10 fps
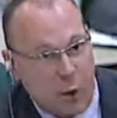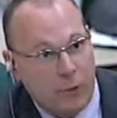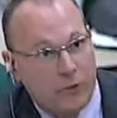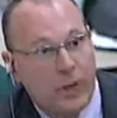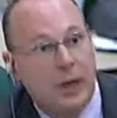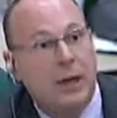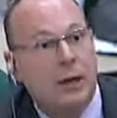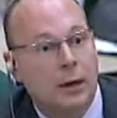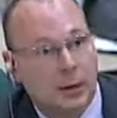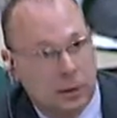just
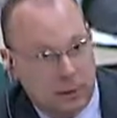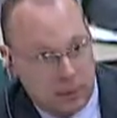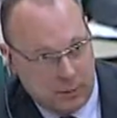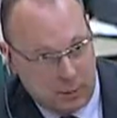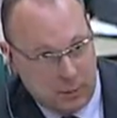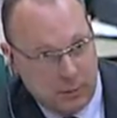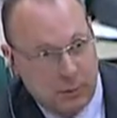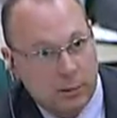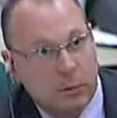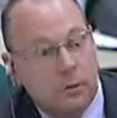would you
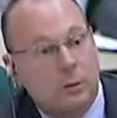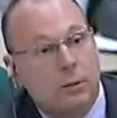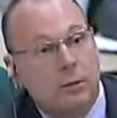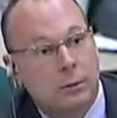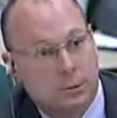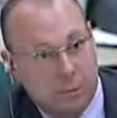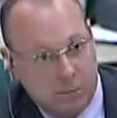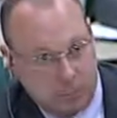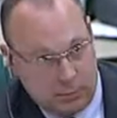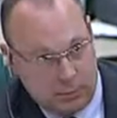agree with the
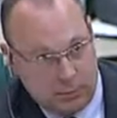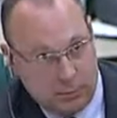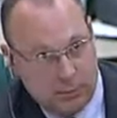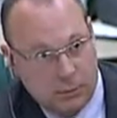idea?